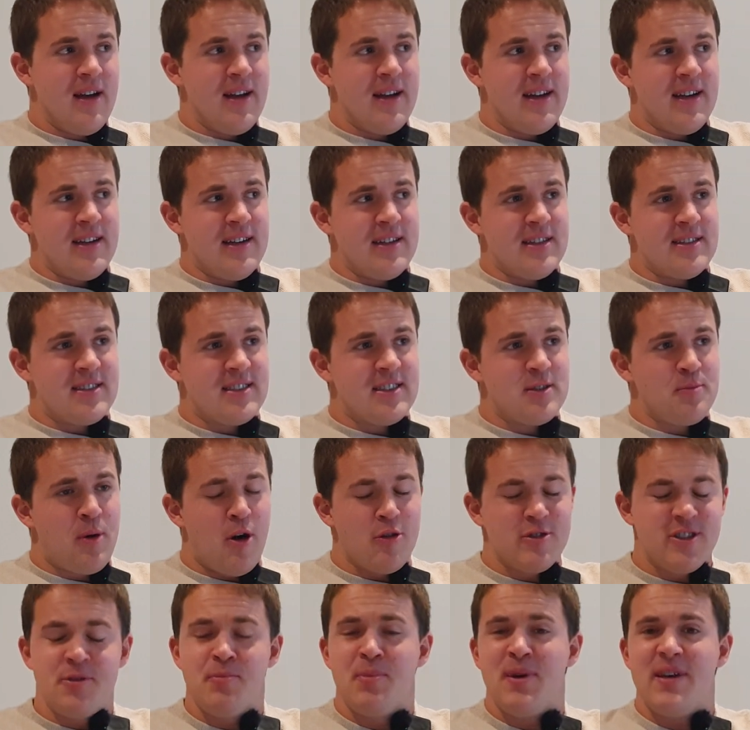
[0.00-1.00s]
It's
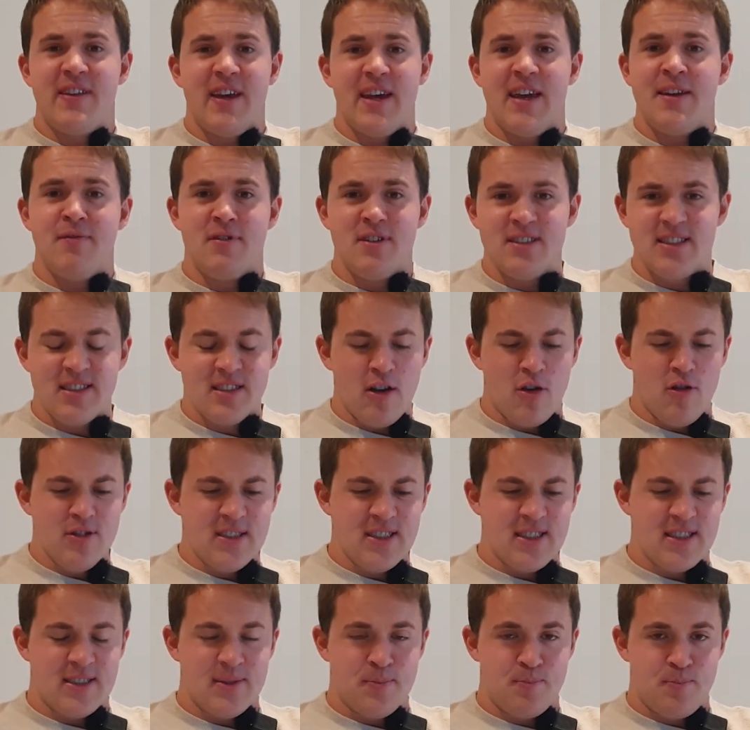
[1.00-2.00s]
supposed to be the inverse
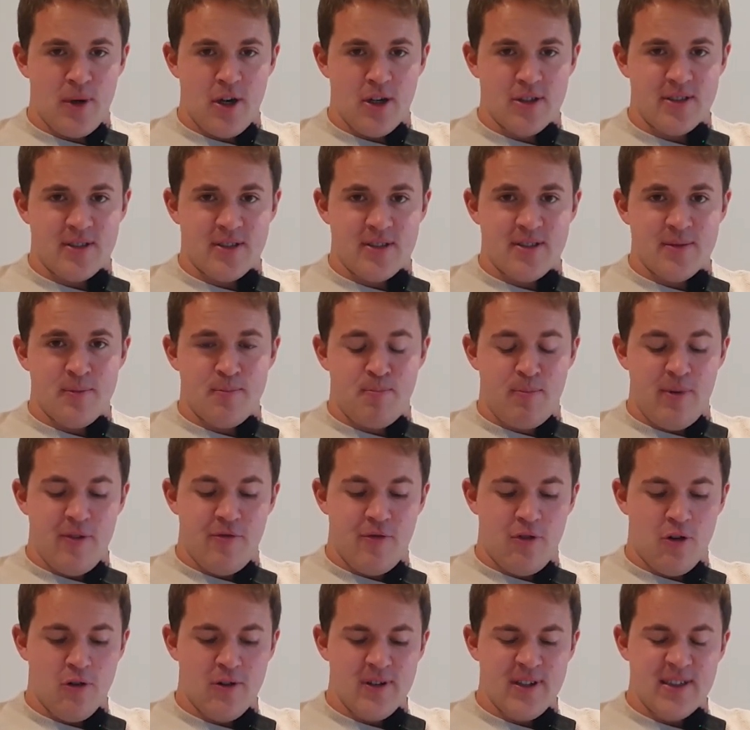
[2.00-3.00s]
stones, but
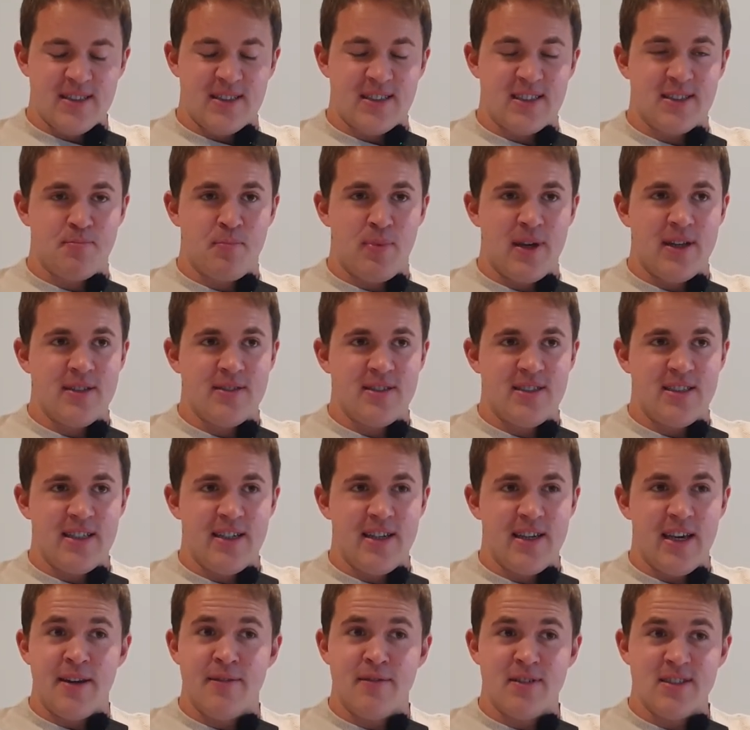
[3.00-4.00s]
before it's been
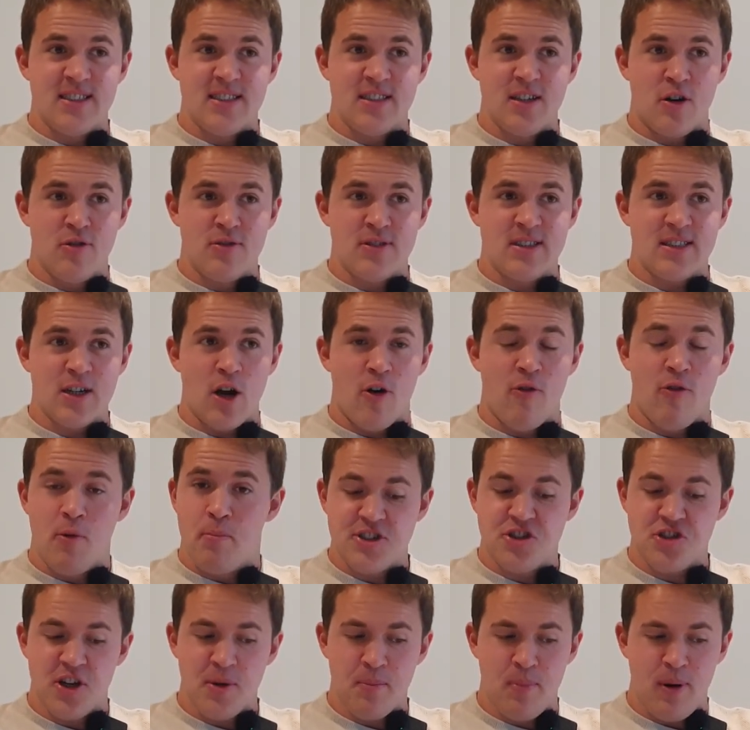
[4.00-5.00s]
the inverse stones over
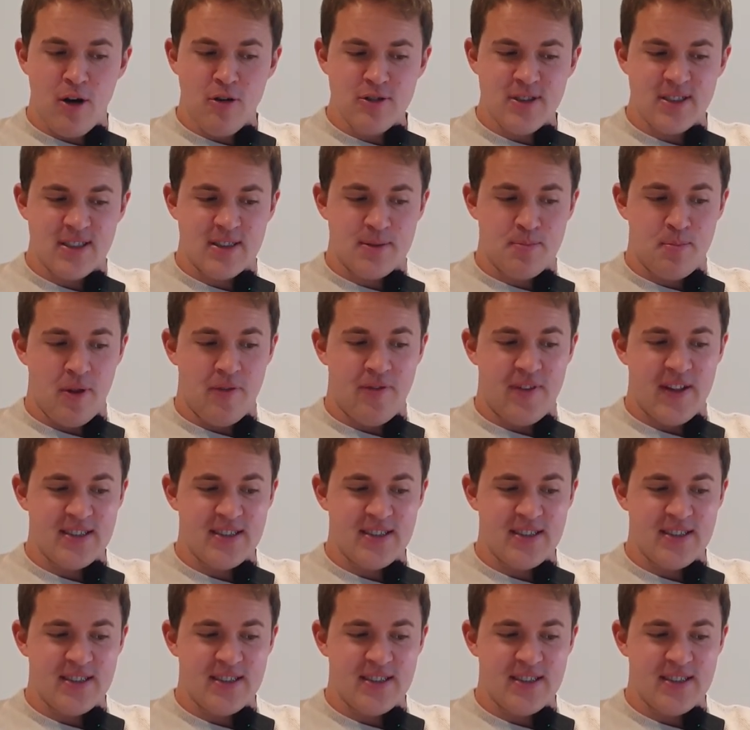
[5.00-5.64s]
reaching post, but